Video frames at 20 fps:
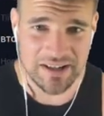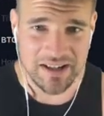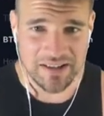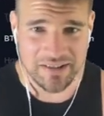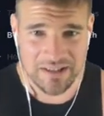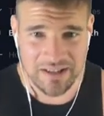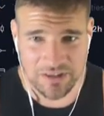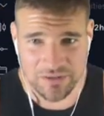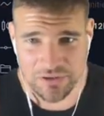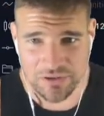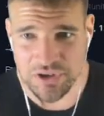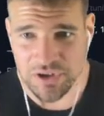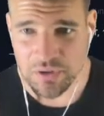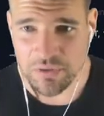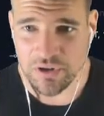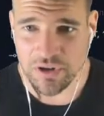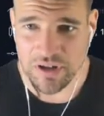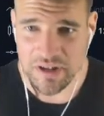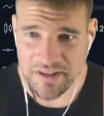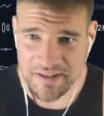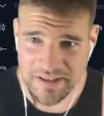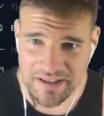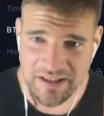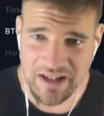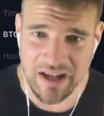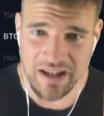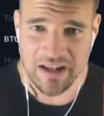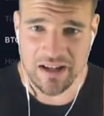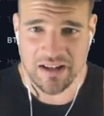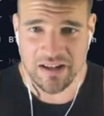They think they're so good at
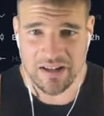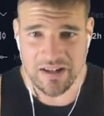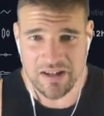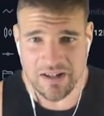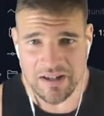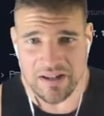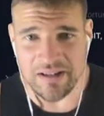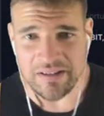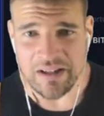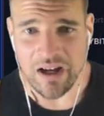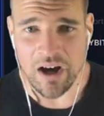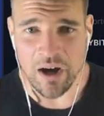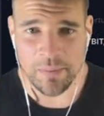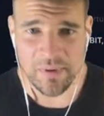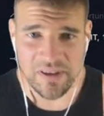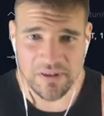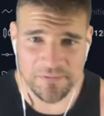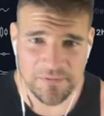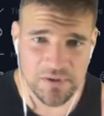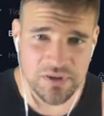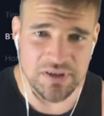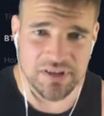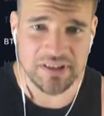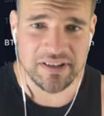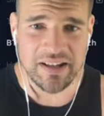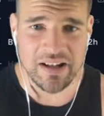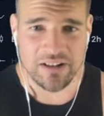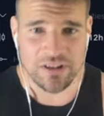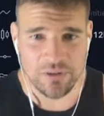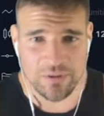TA. Now, I'll be the first to
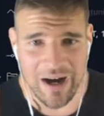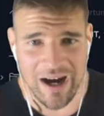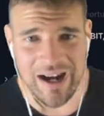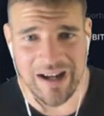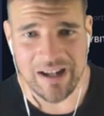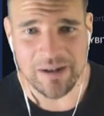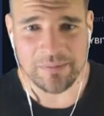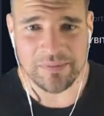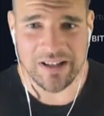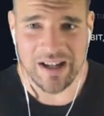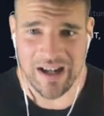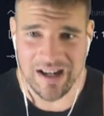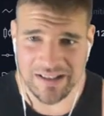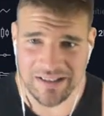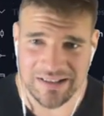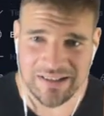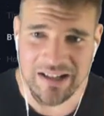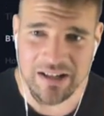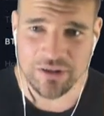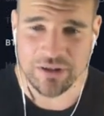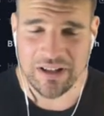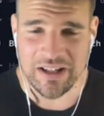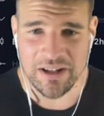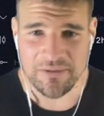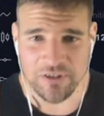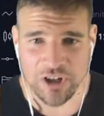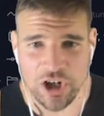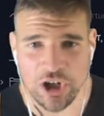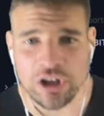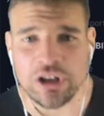tell you, I am not nearly
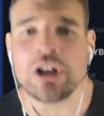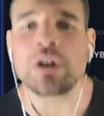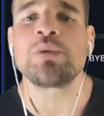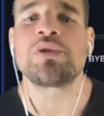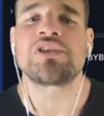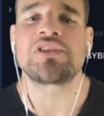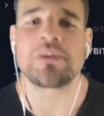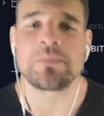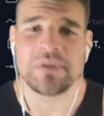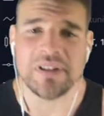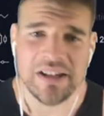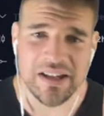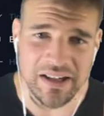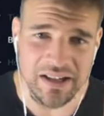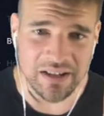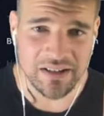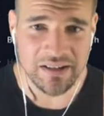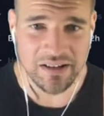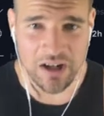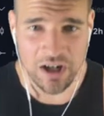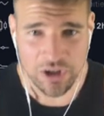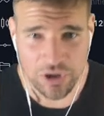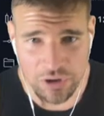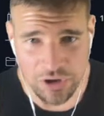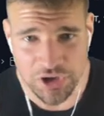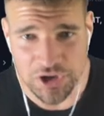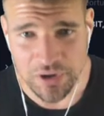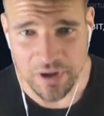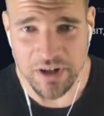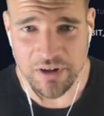even close to being a
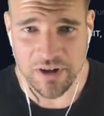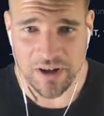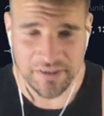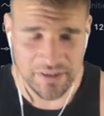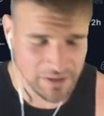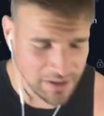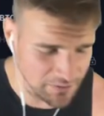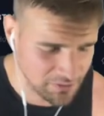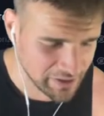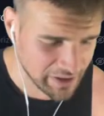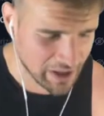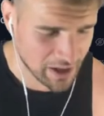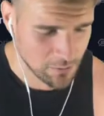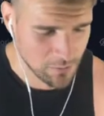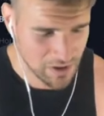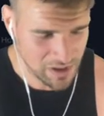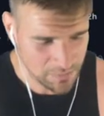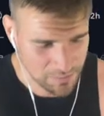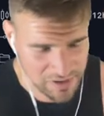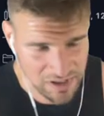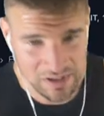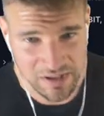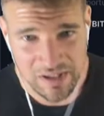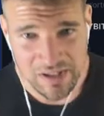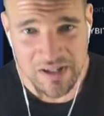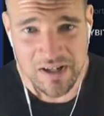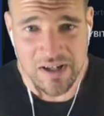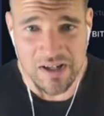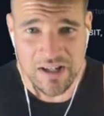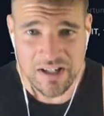good trader on the level that I want to be,
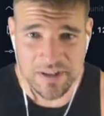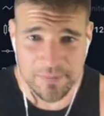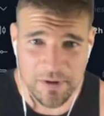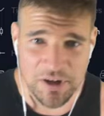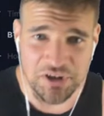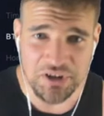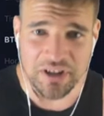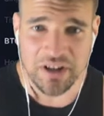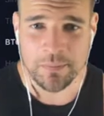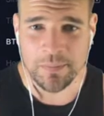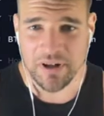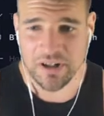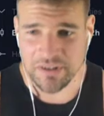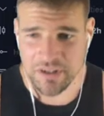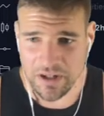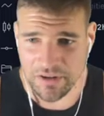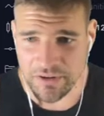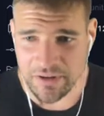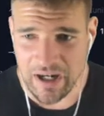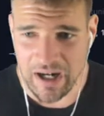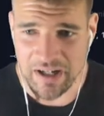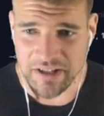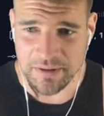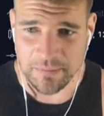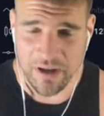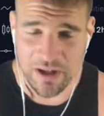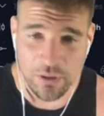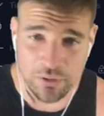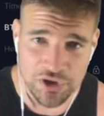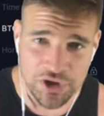especially compared to other guys
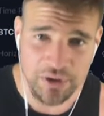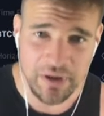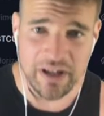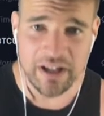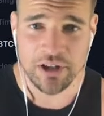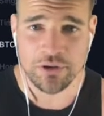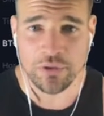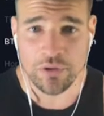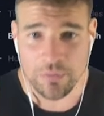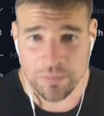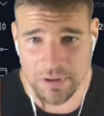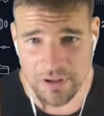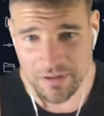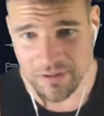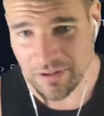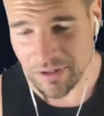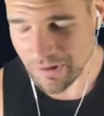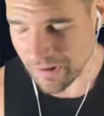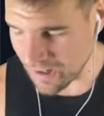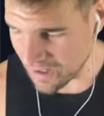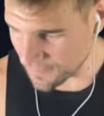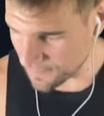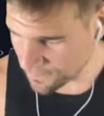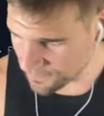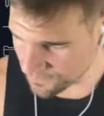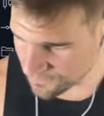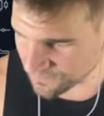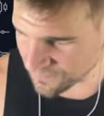in my own trading group, all right?